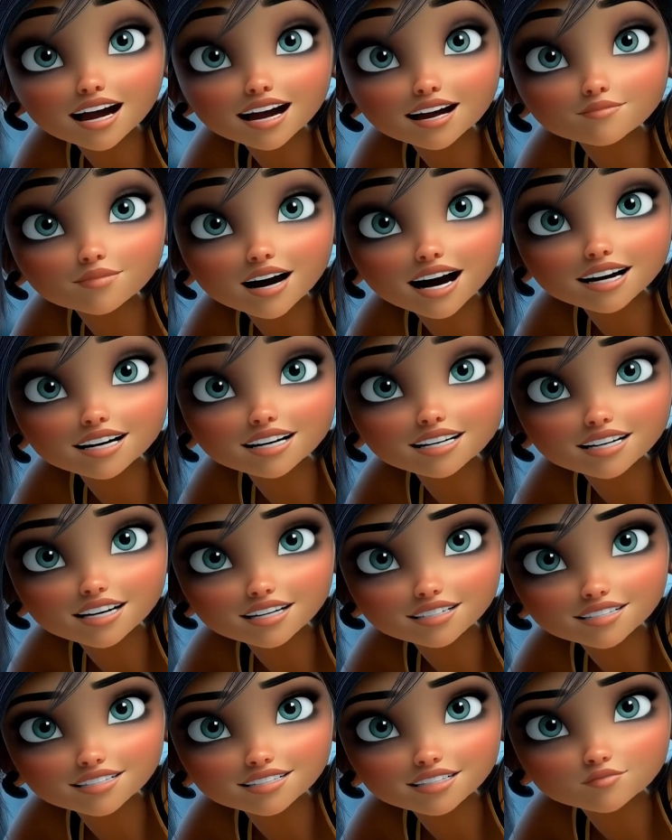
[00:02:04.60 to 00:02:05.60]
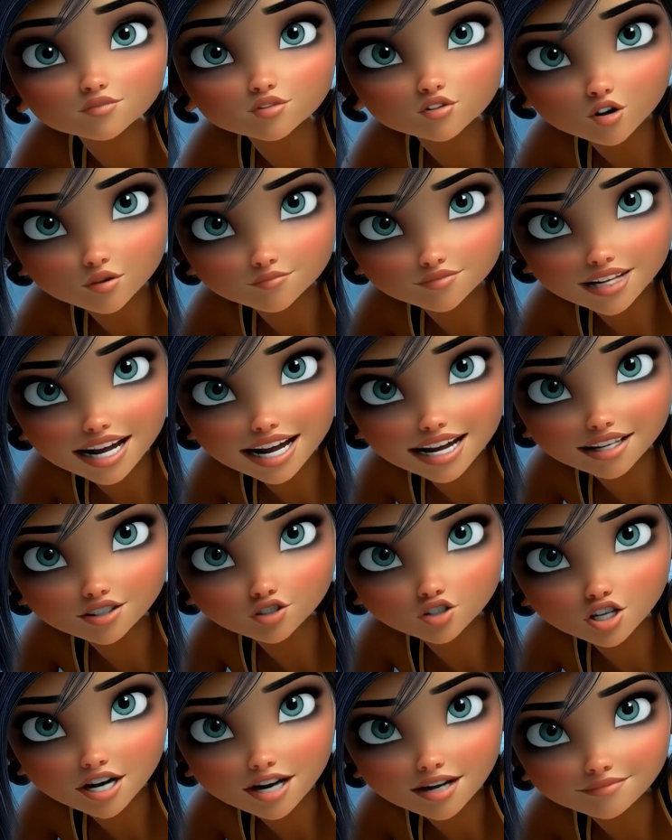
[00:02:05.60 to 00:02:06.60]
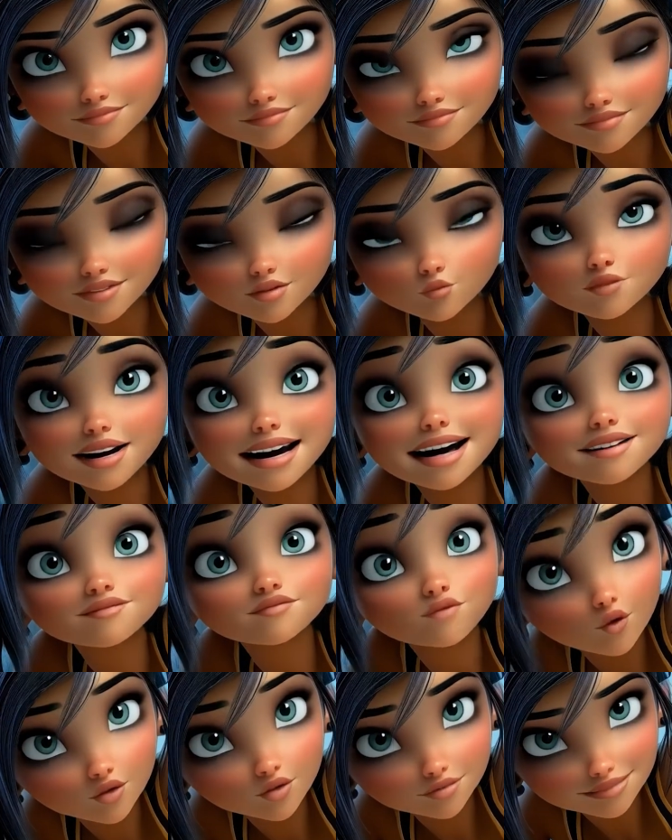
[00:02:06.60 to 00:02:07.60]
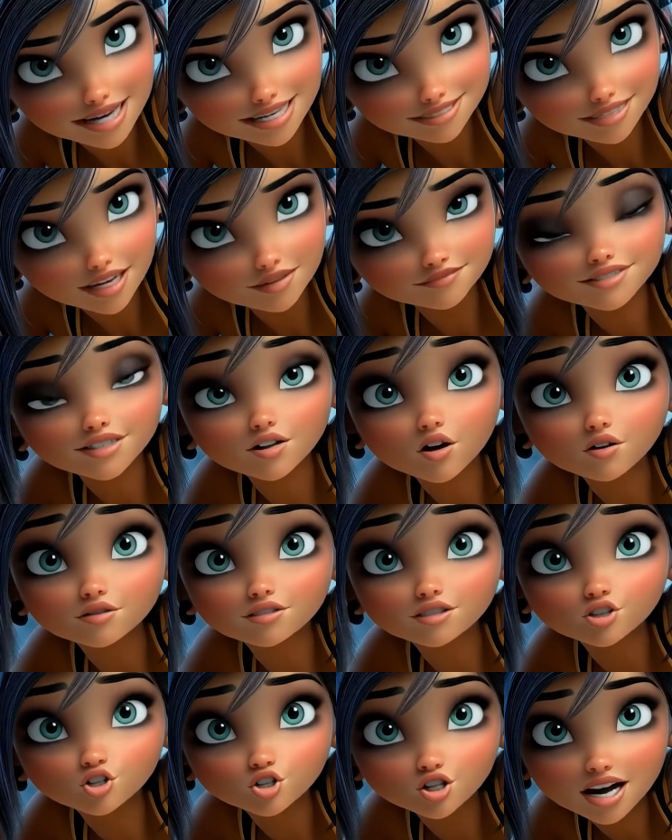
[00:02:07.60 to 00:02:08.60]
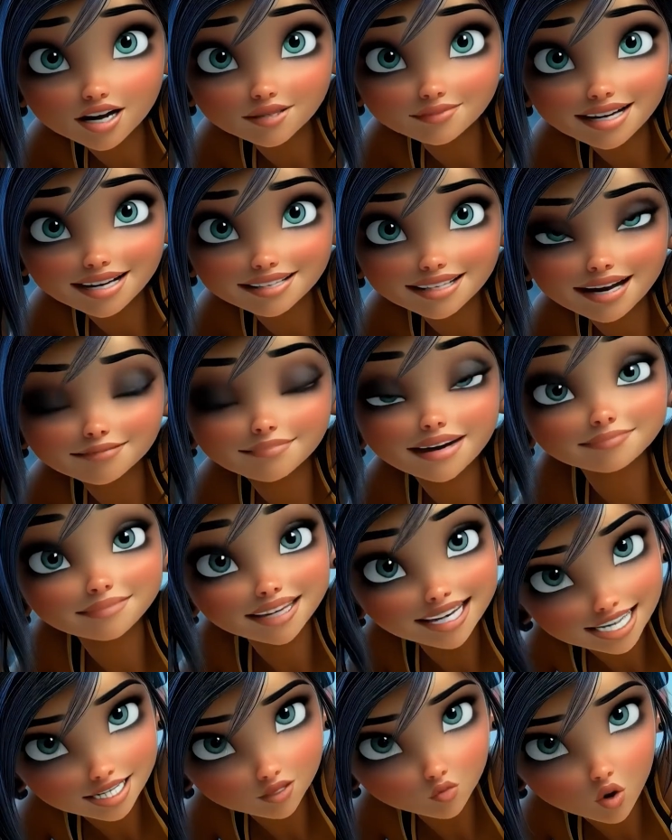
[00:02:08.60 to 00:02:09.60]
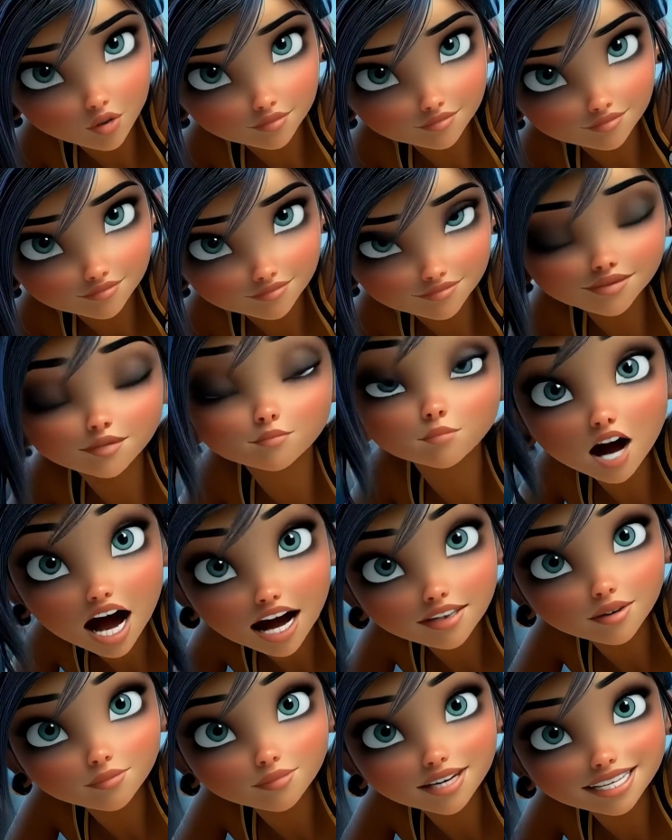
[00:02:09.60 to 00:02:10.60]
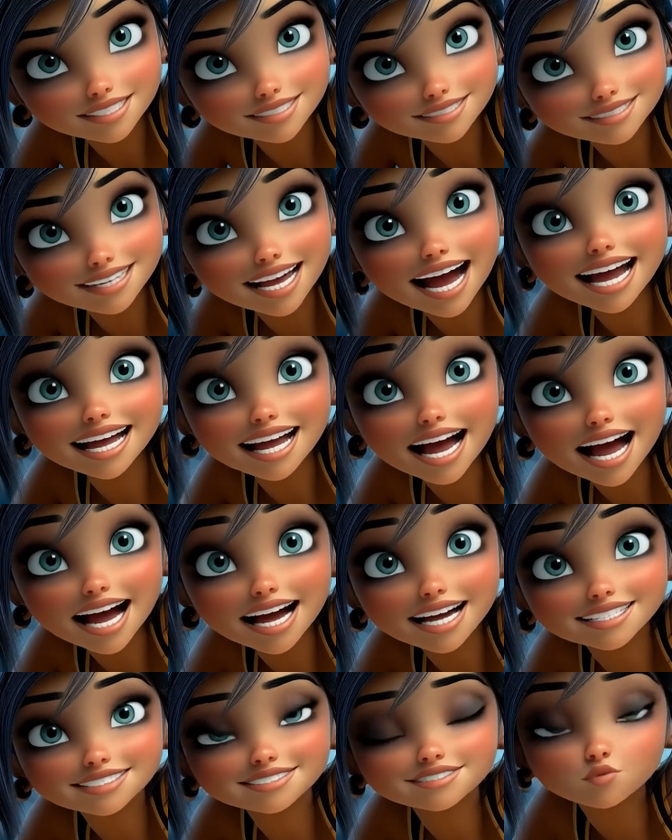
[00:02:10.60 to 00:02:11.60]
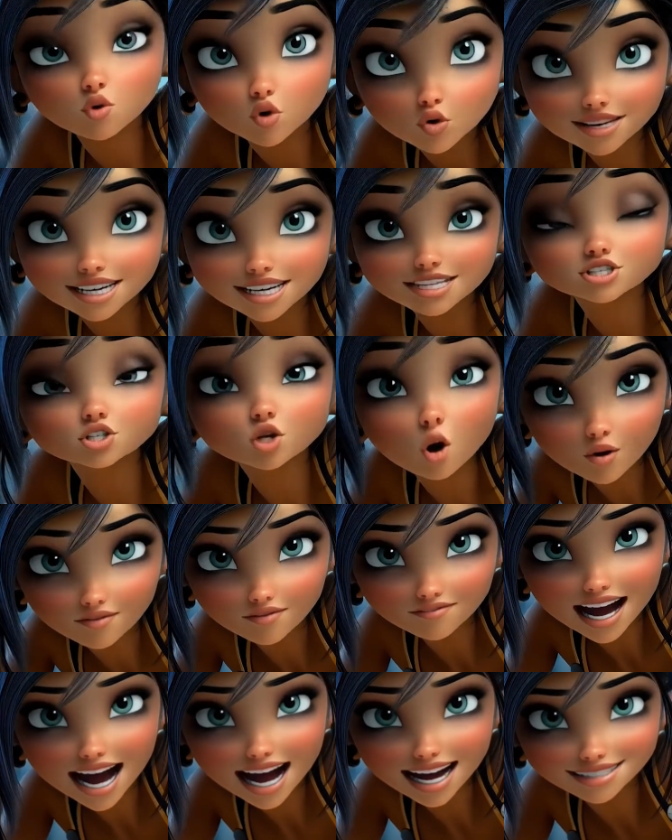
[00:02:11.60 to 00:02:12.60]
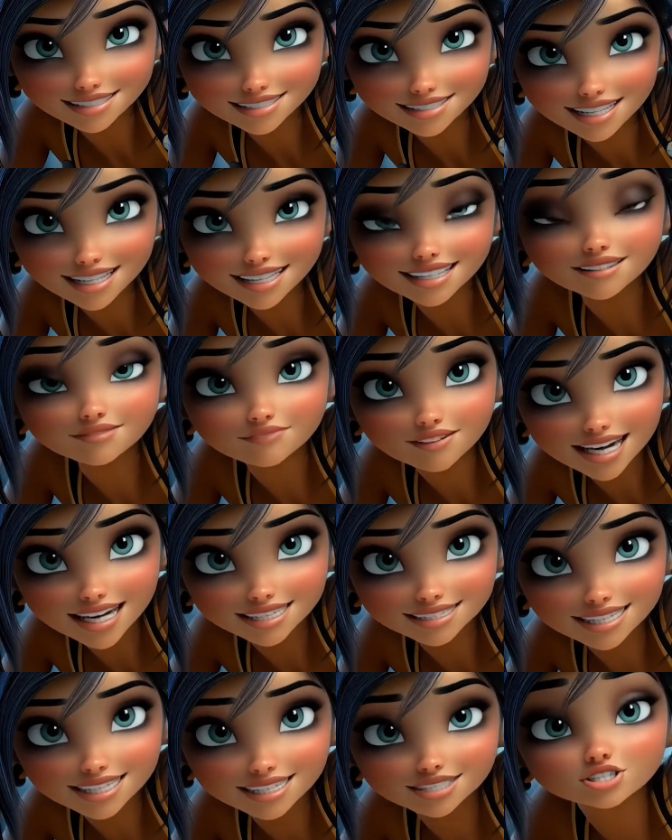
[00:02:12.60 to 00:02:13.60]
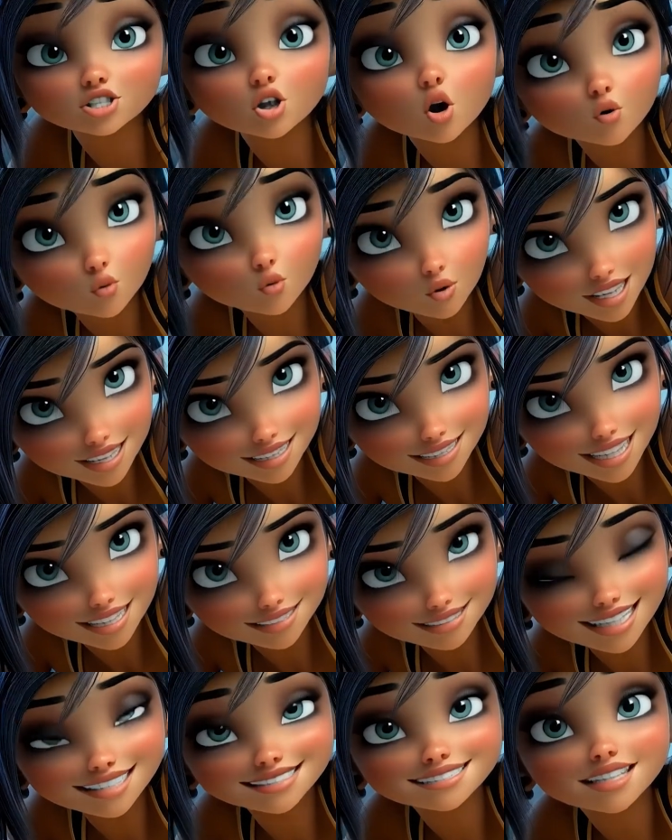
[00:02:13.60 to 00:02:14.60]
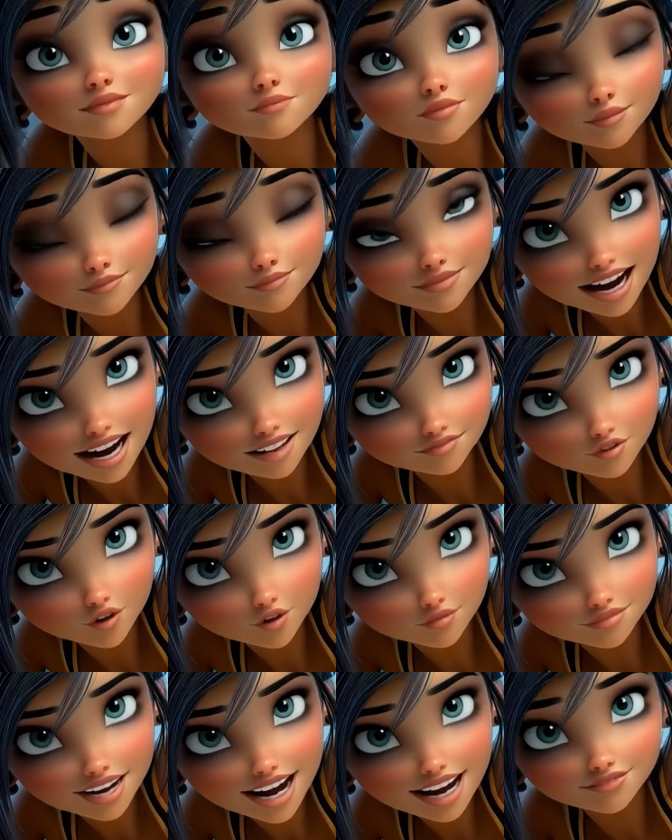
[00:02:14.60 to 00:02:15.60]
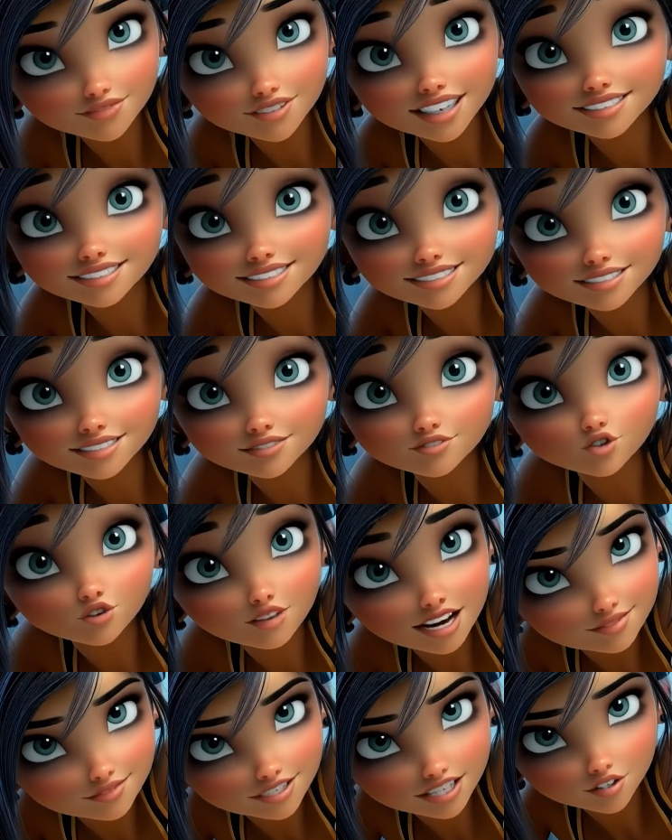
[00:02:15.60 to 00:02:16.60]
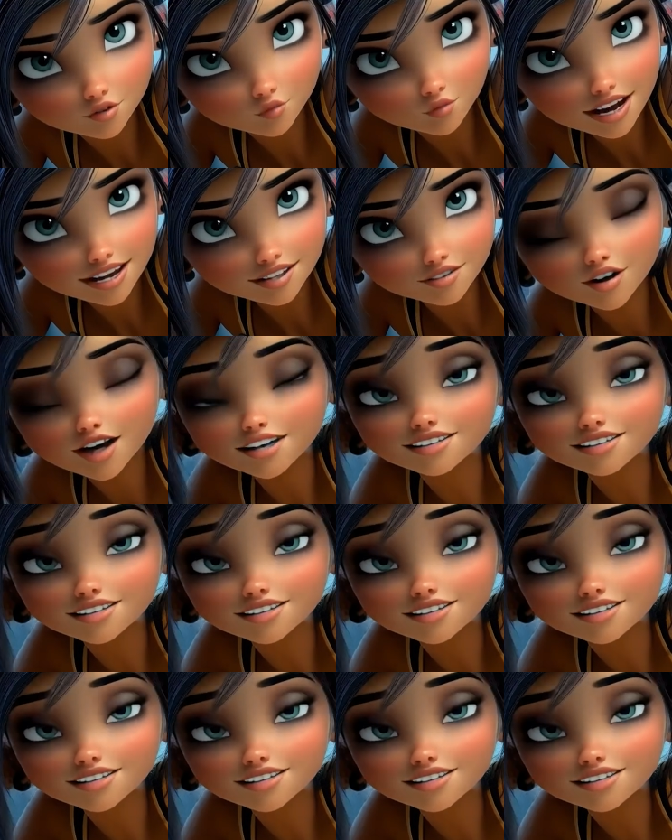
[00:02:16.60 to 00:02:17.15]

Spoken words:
of like buying a yearly subscription at a gym. This way I force myself to go to the gym and get my money's worth. The problem is AI is moving so fast and advancing so quickly that some of the platforms I have yearly subscriptions with